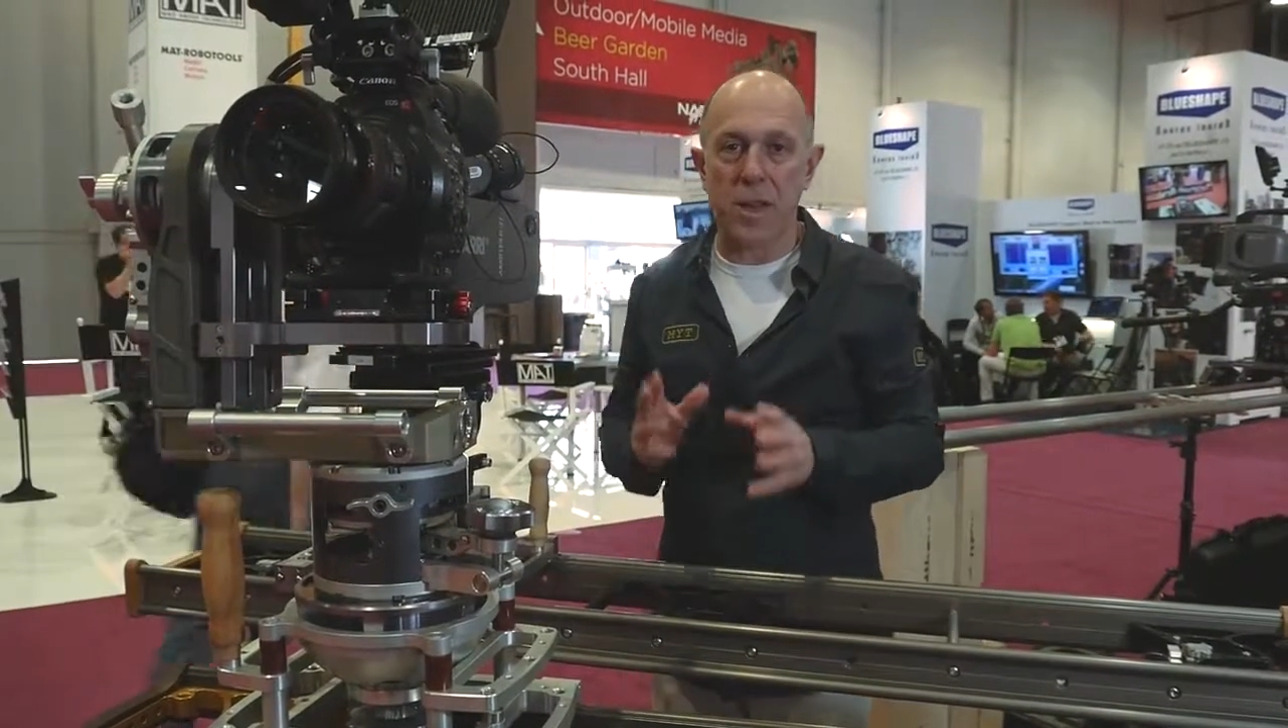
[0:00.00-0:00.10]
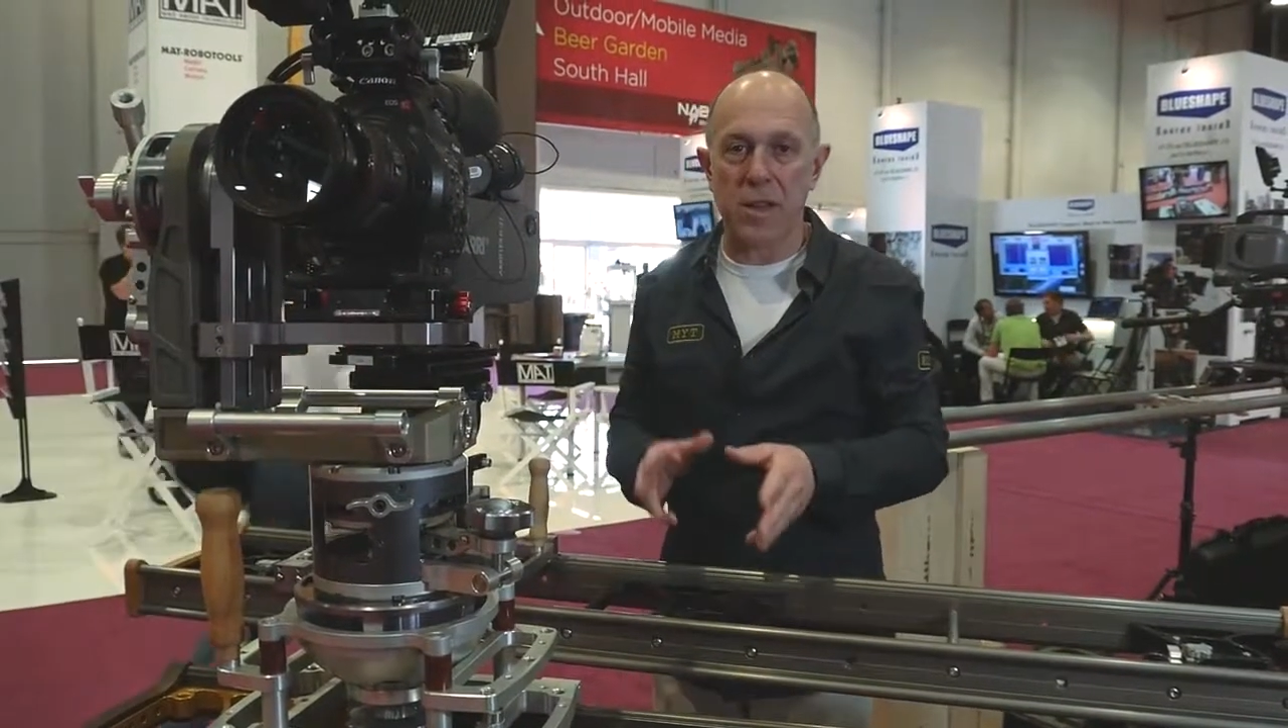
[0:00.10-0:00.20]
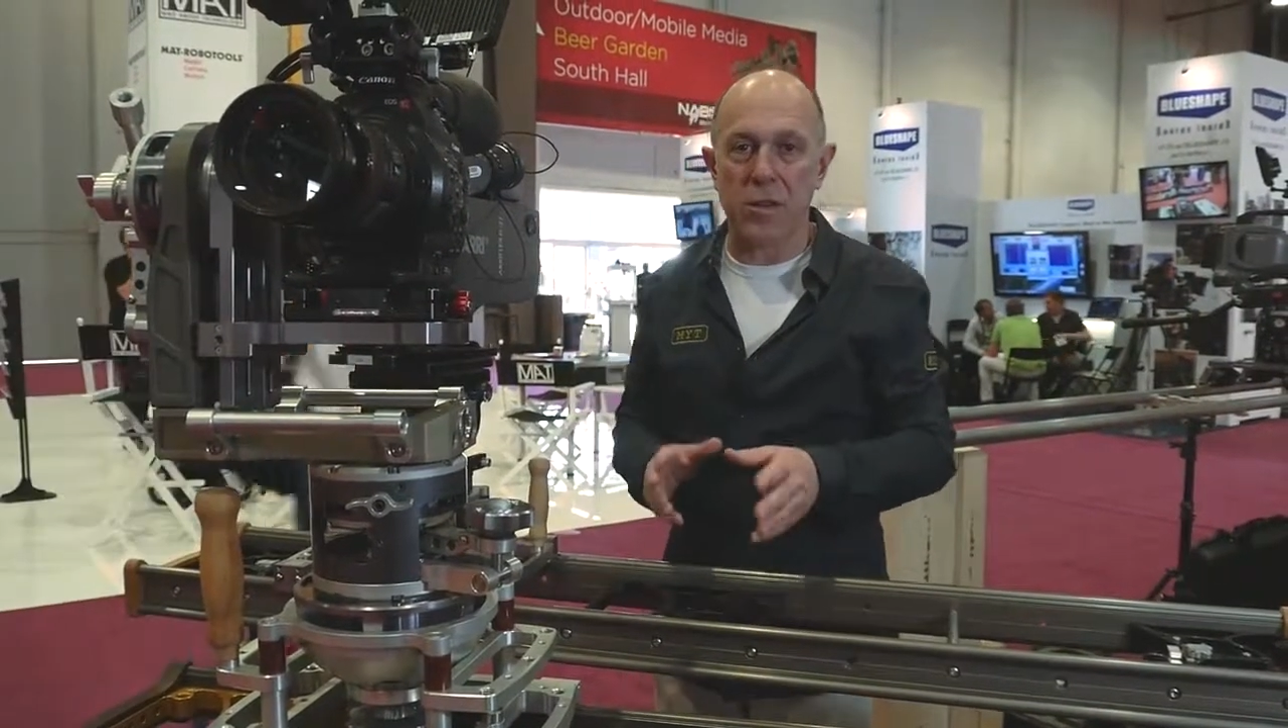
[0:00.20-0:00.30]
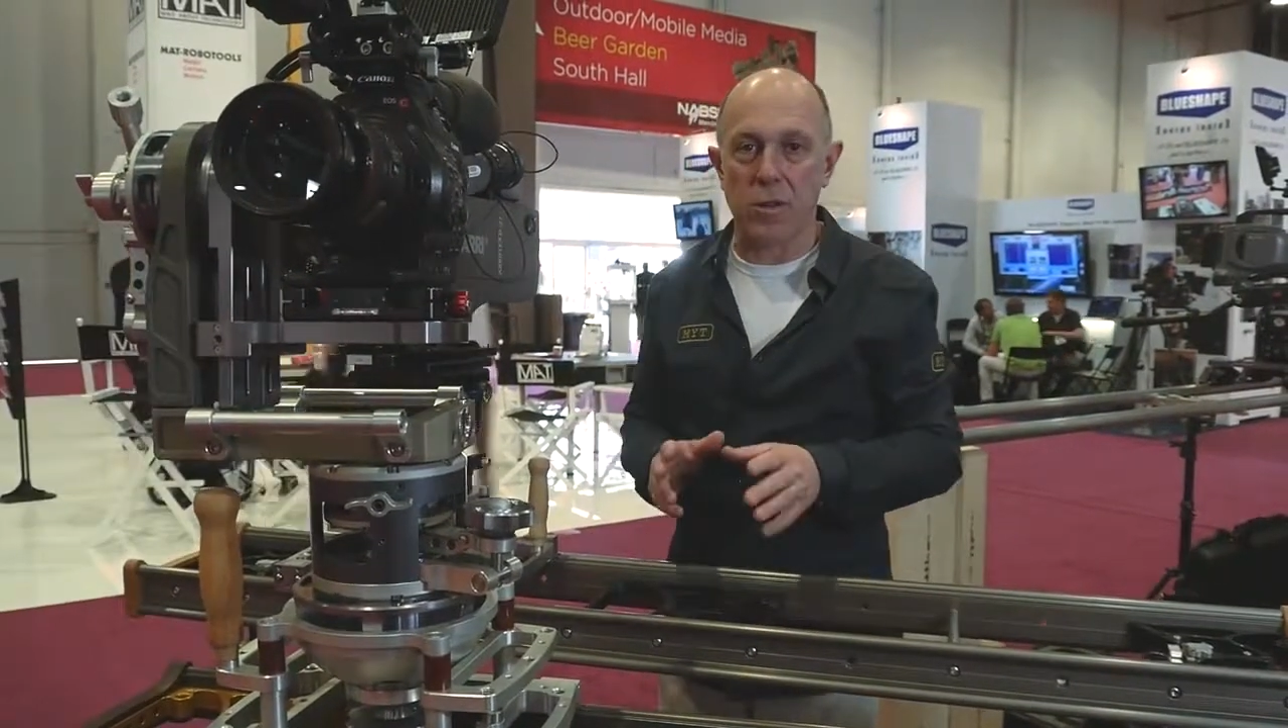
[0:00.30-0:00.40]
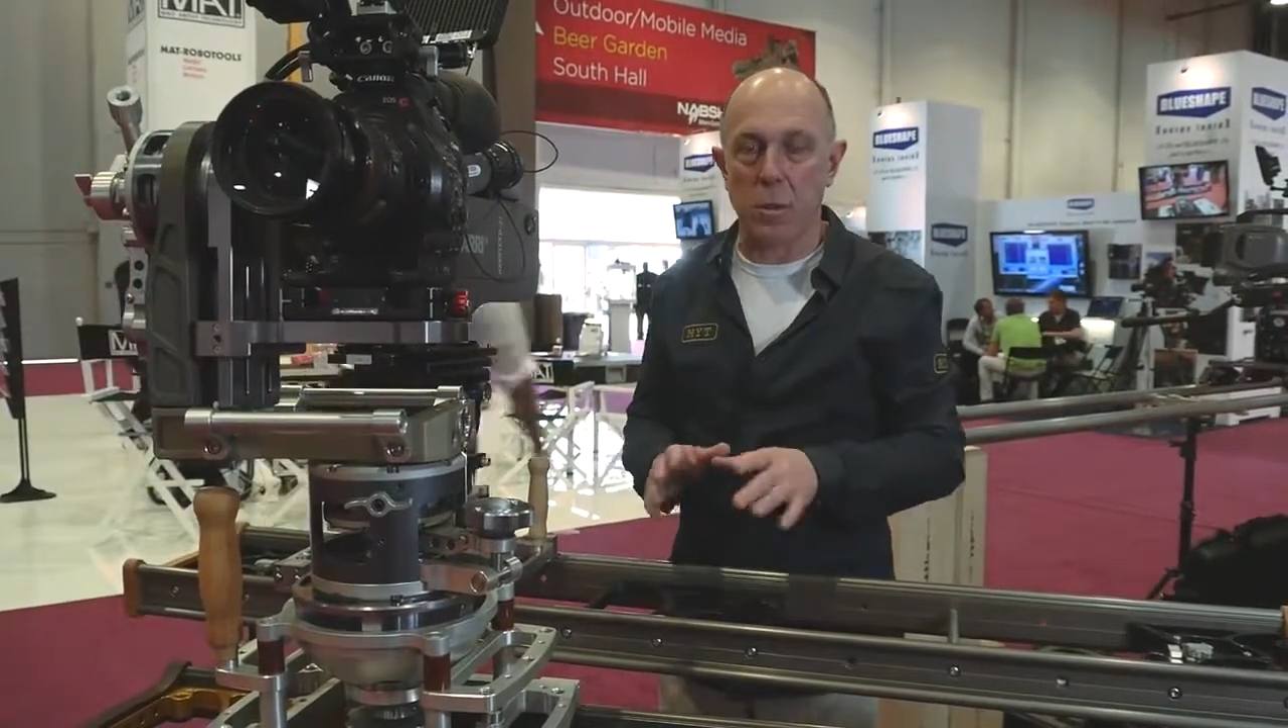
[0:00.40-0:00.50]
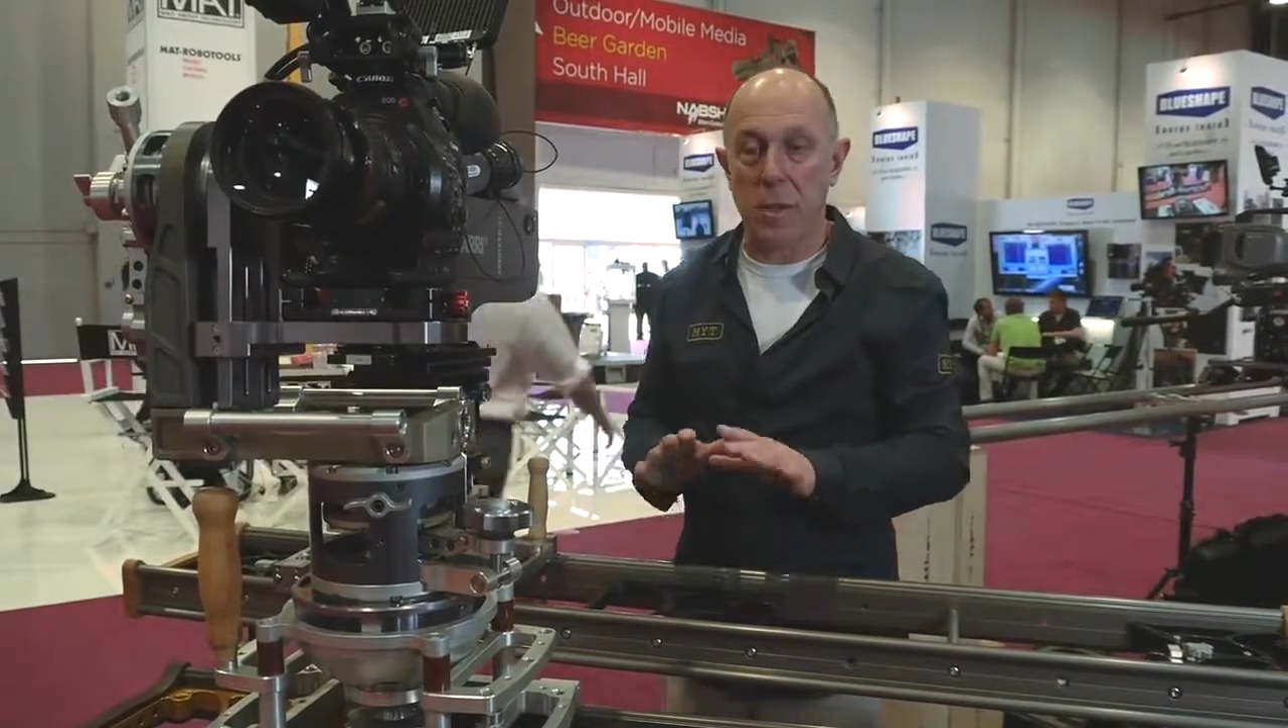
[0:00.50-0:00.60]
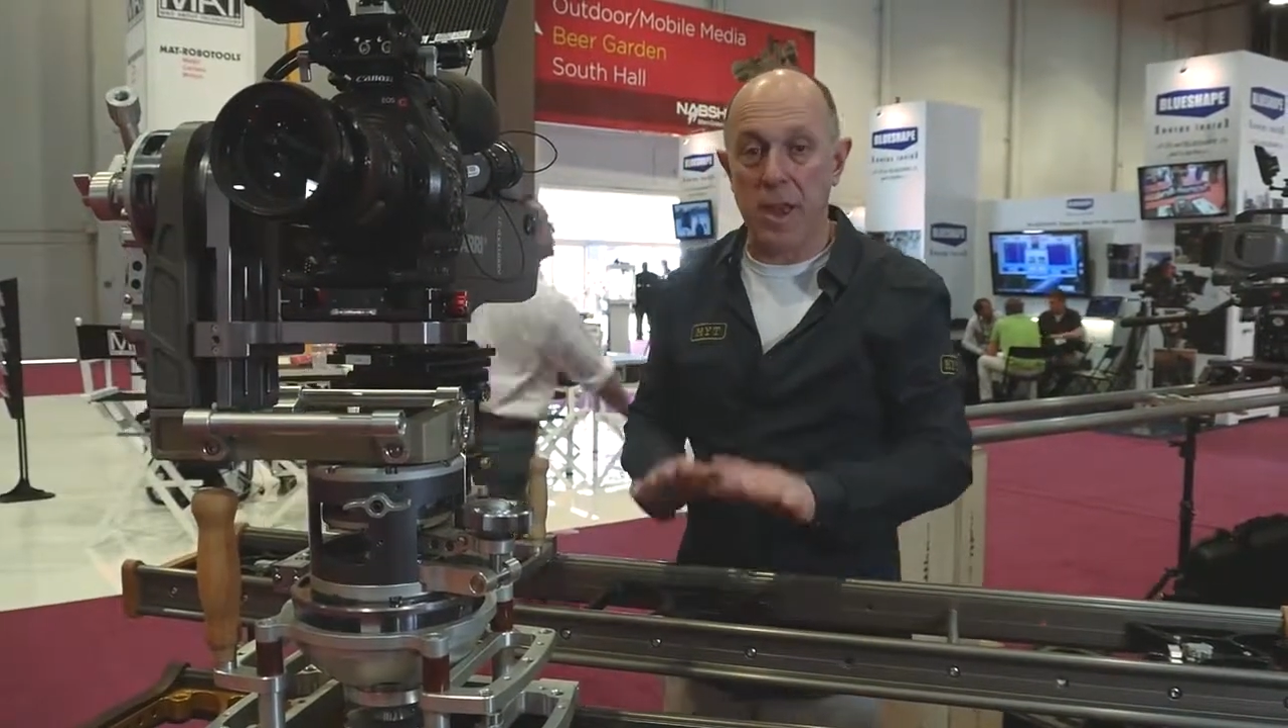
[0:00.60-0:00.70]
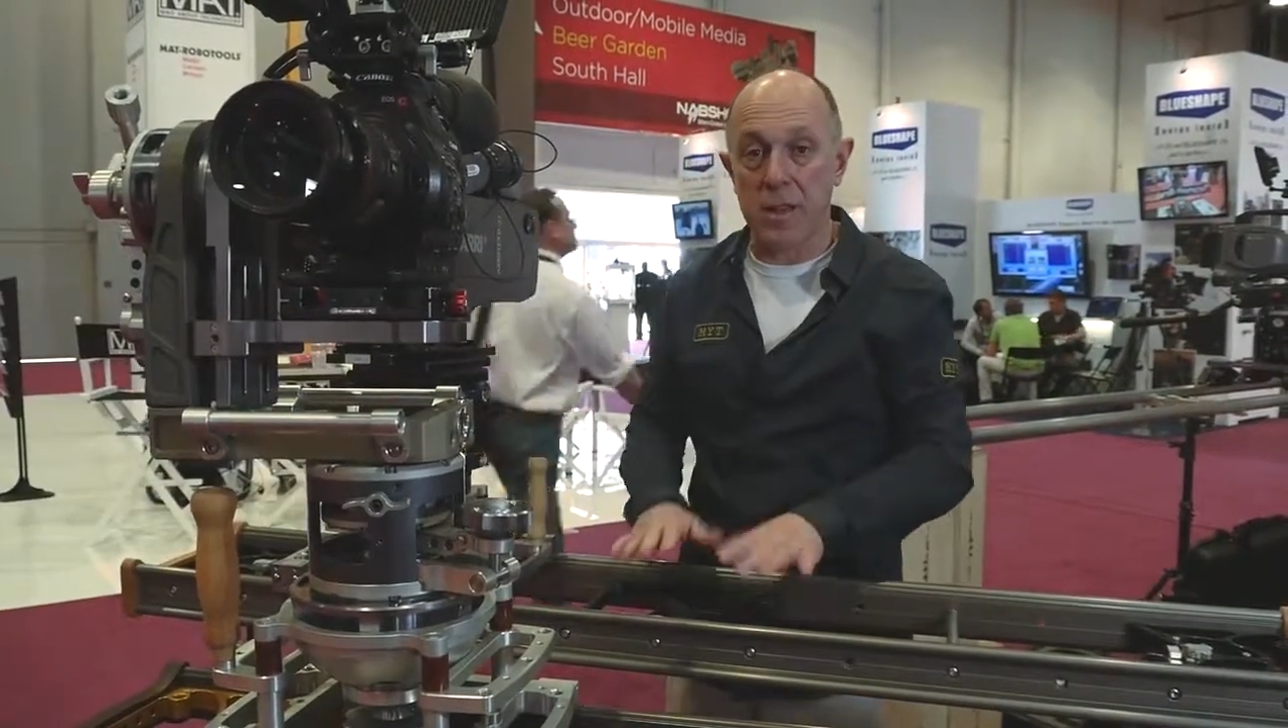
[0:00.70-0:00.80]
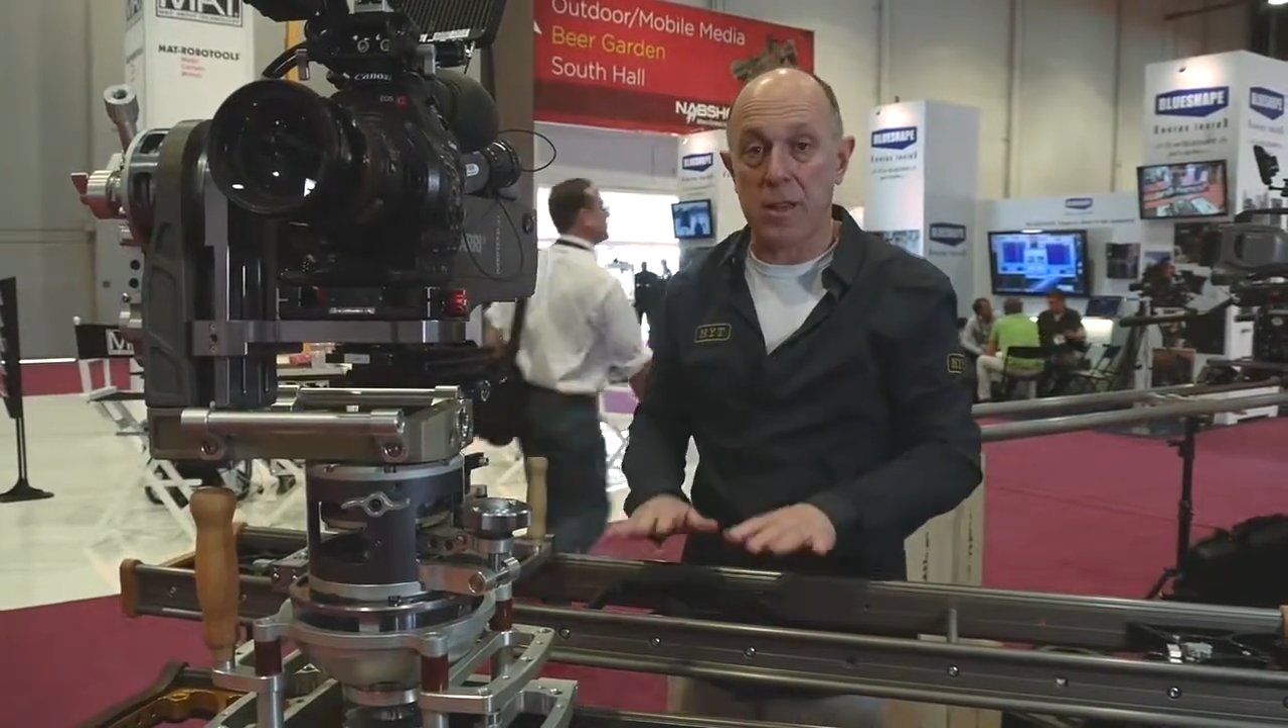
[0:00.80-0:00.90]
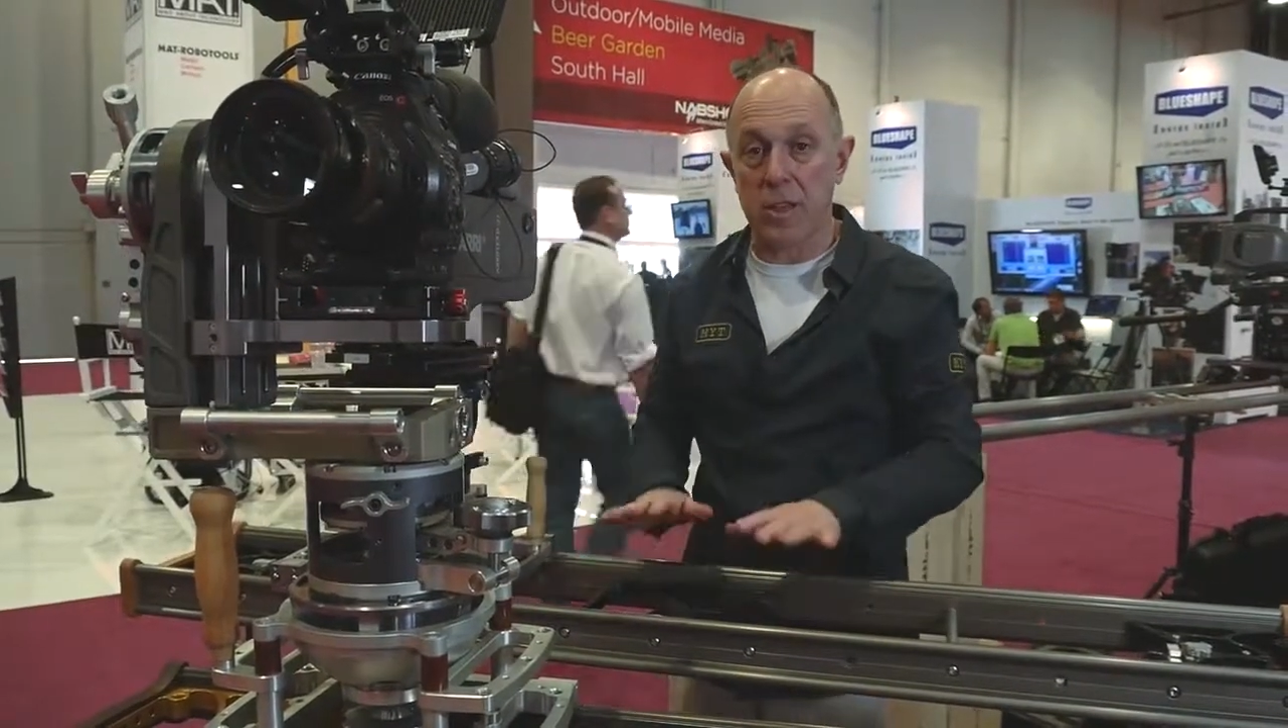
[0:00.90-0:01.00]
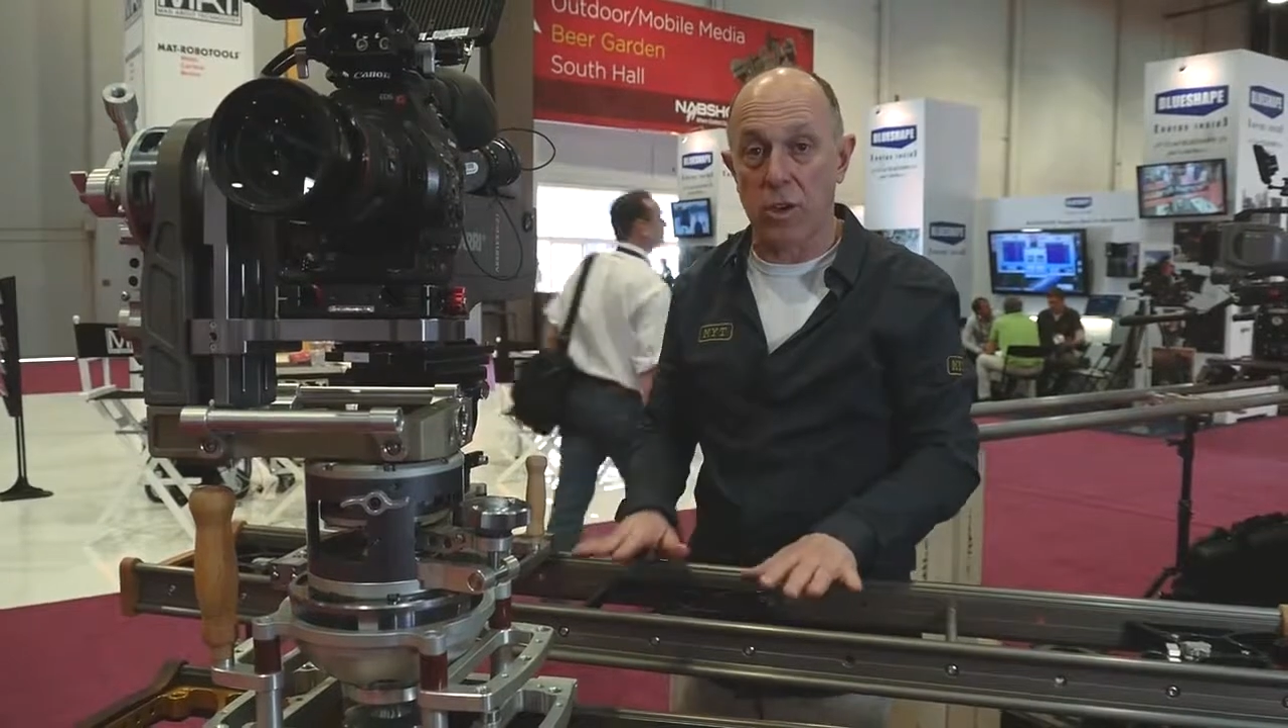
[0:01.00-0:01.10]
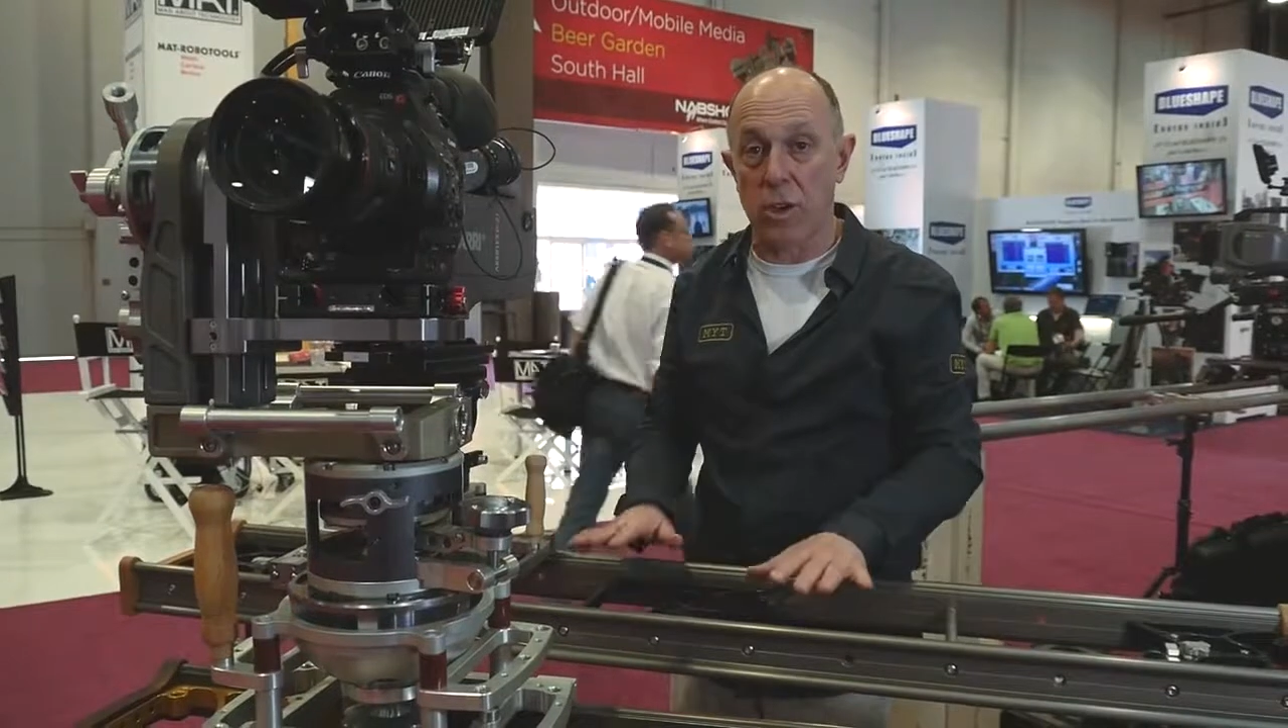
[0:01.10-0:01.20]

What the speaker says: method of mounting